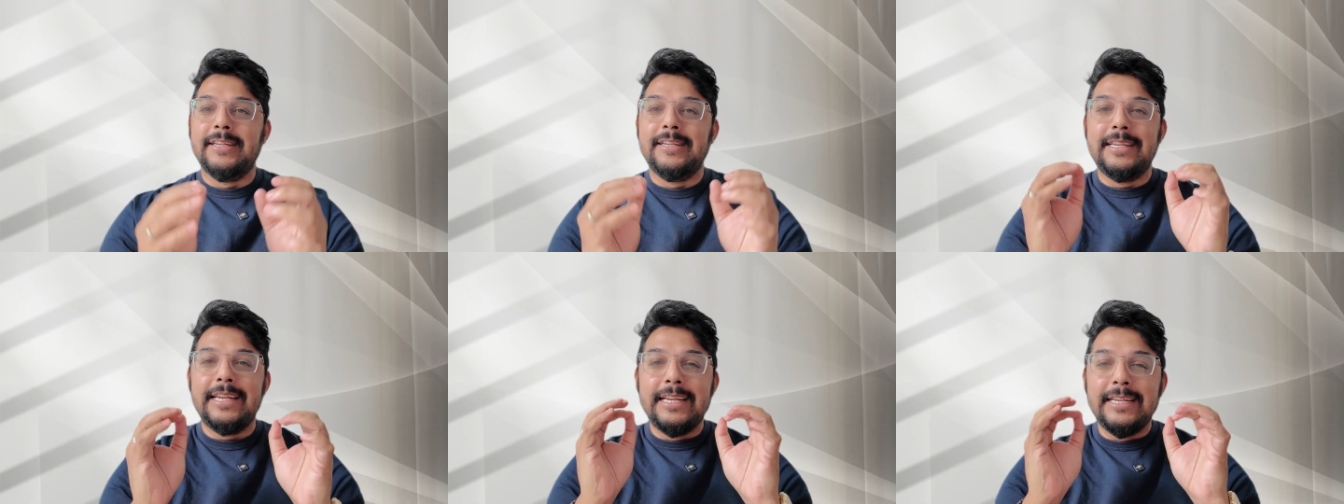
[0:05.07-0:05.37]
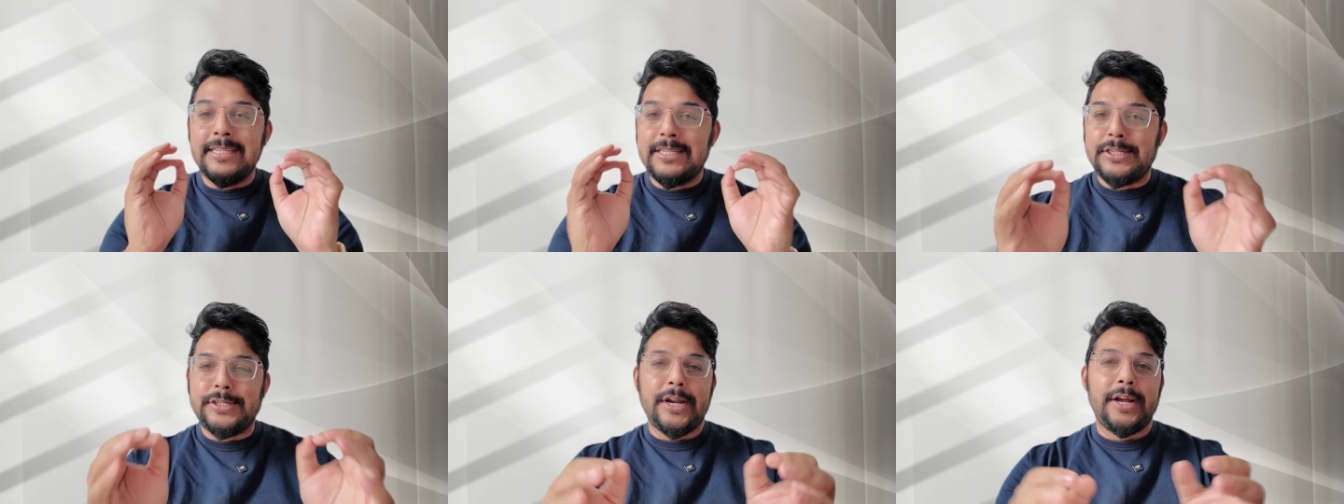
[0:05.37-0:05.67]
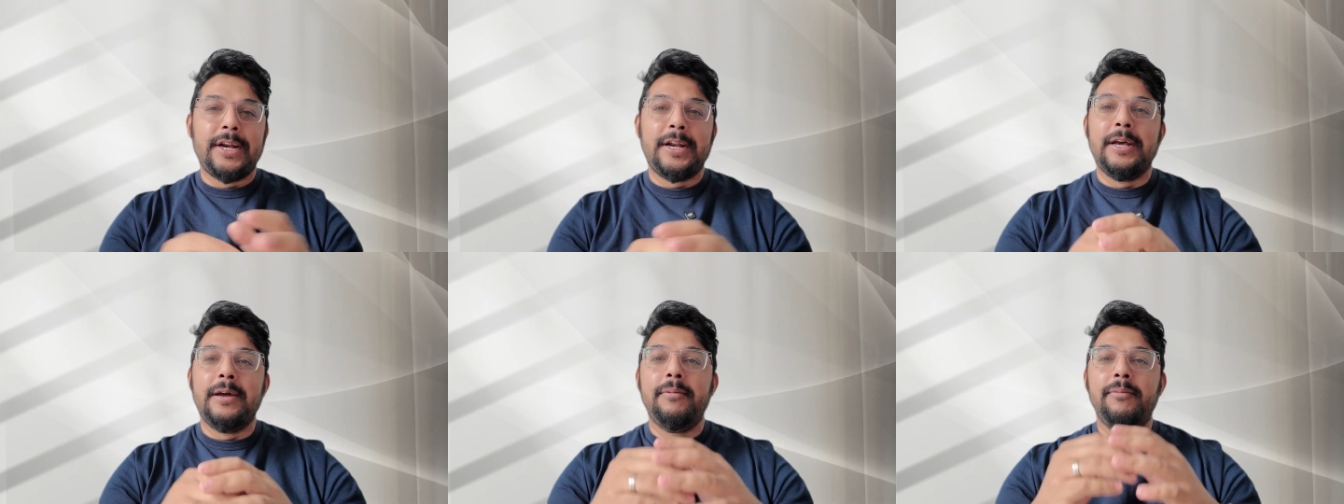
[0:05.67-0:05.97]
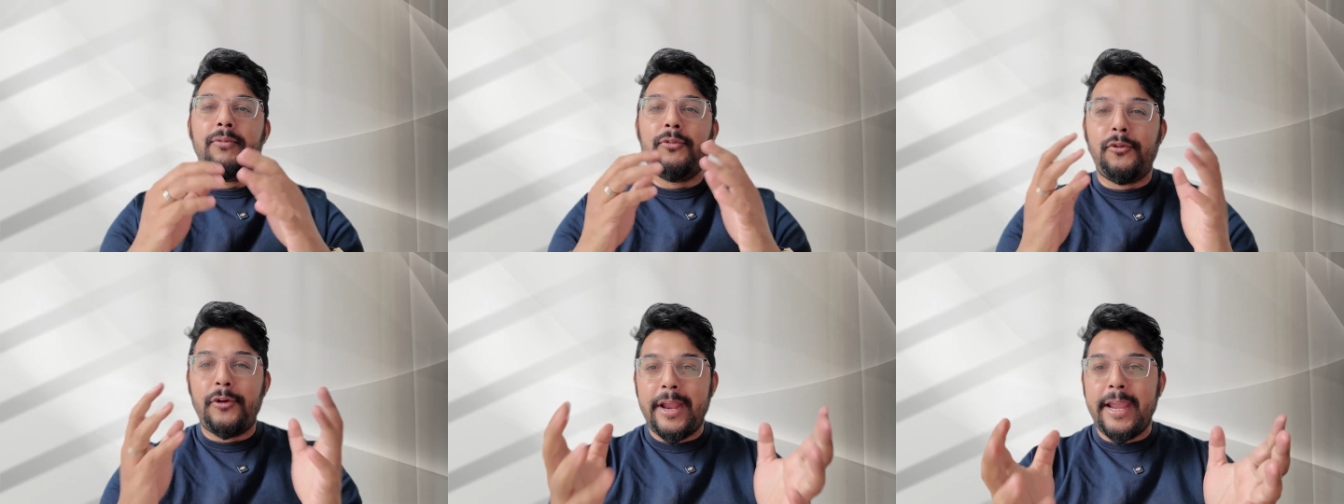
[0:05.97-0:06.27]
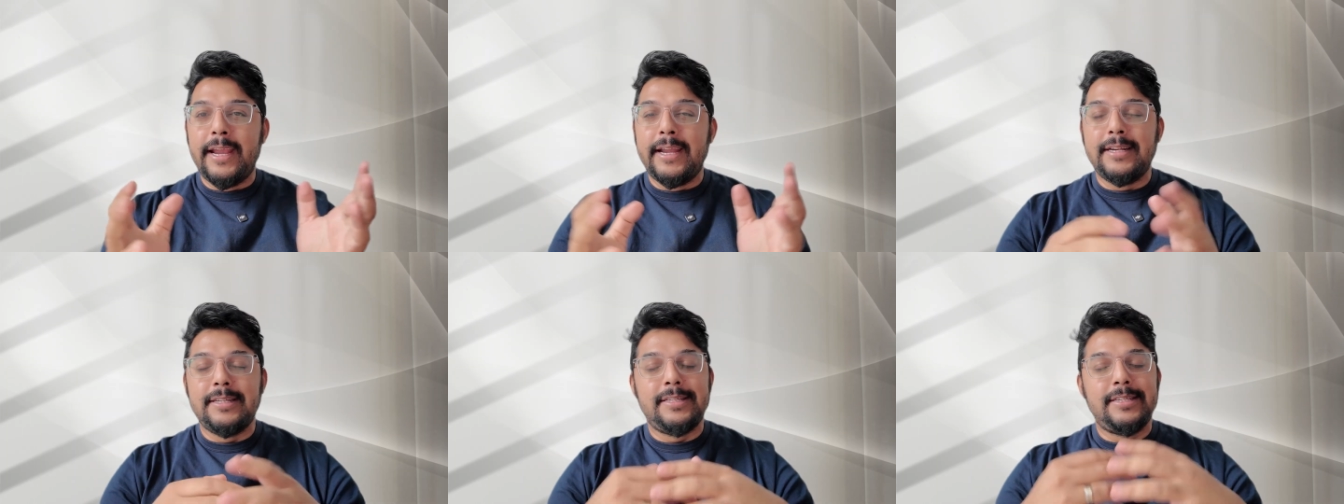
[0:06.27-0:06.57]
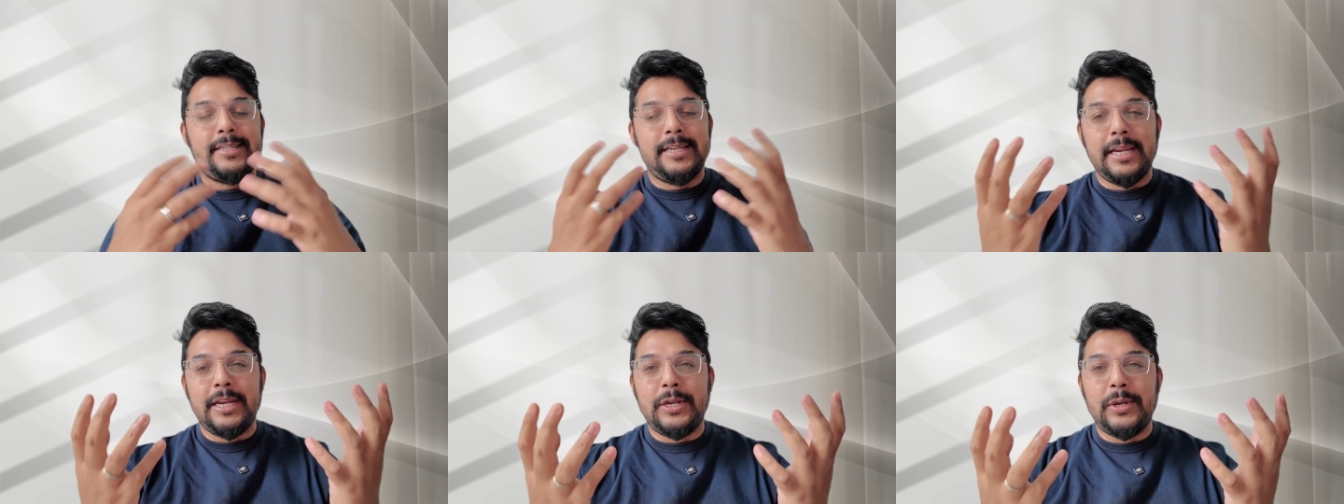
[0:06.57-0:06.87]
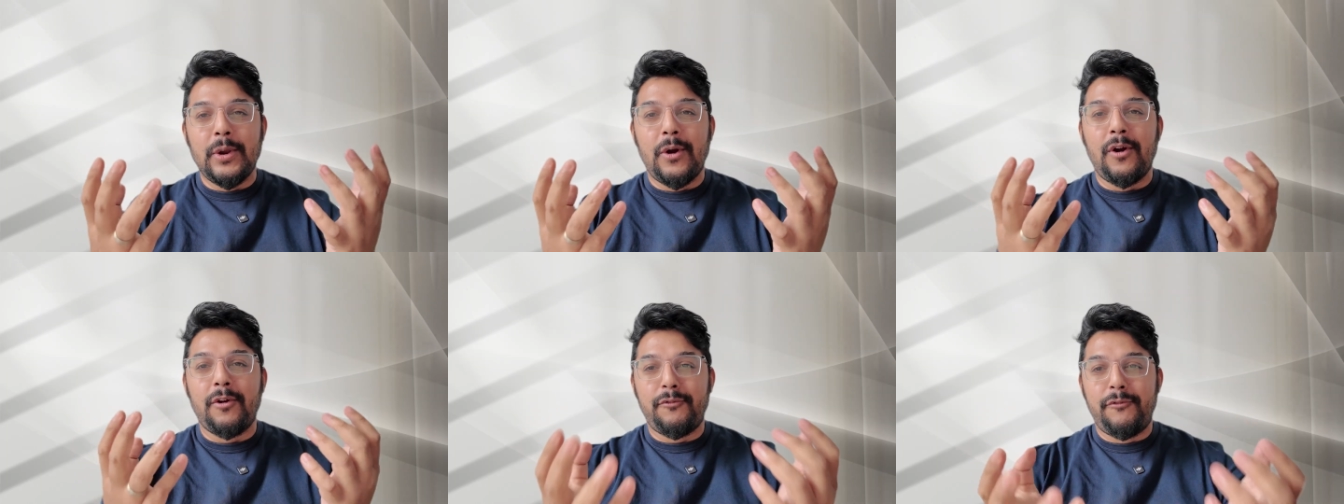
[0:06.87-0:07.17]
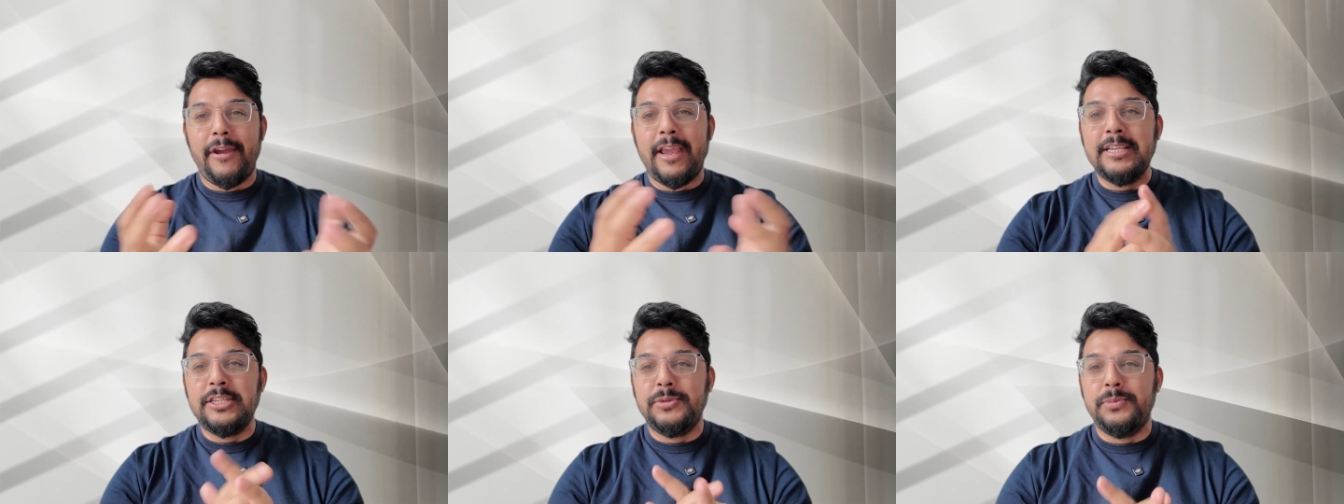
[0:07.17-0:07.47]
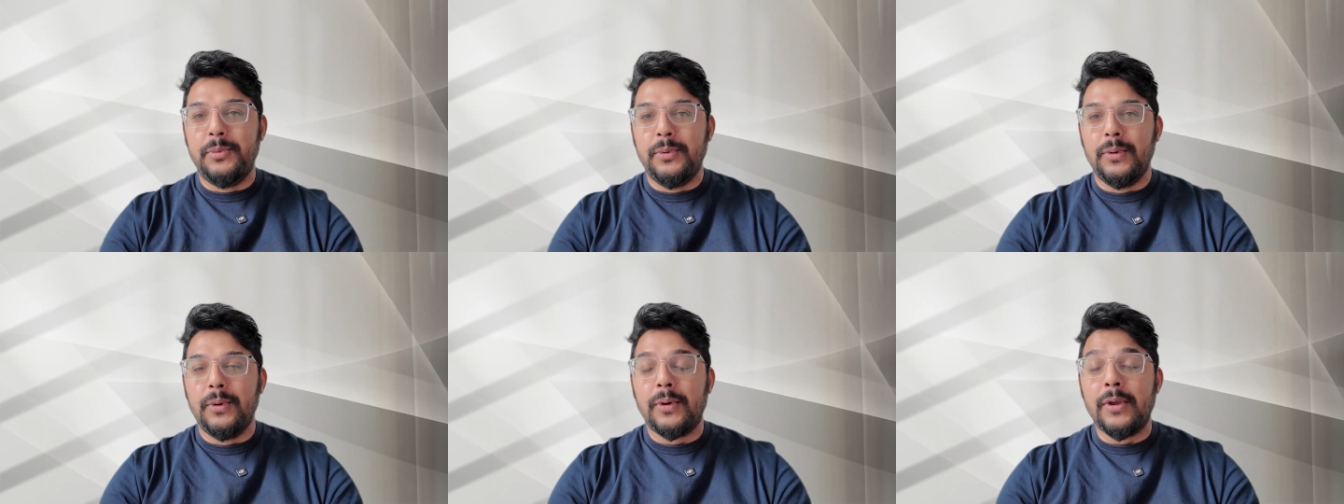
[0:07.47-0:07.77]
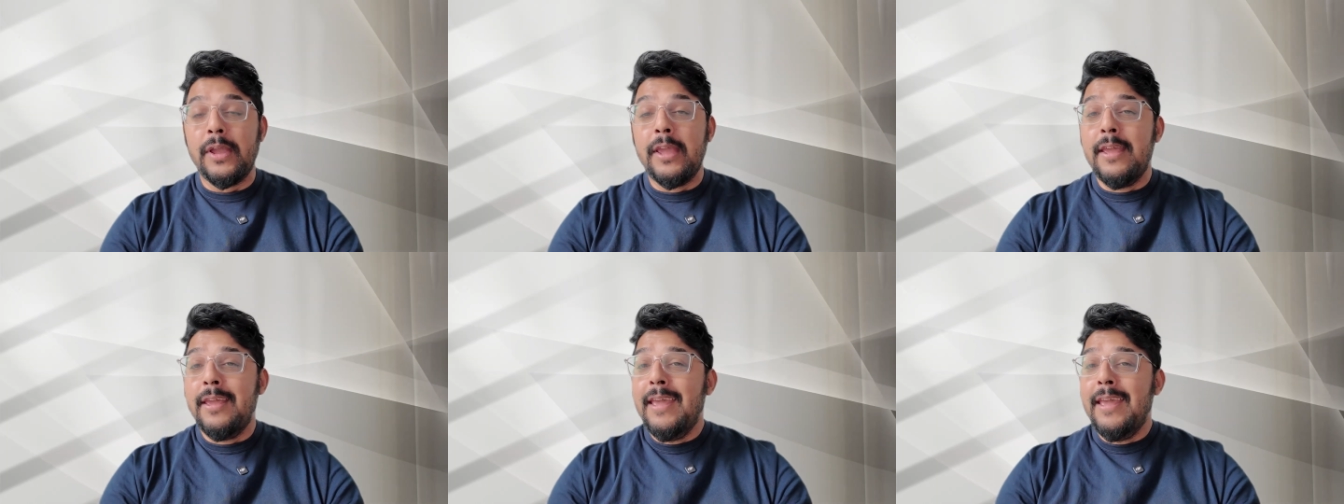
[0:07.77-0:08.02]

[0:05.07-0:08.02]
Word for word: in Instagram, Threads, TikTok, Facebook,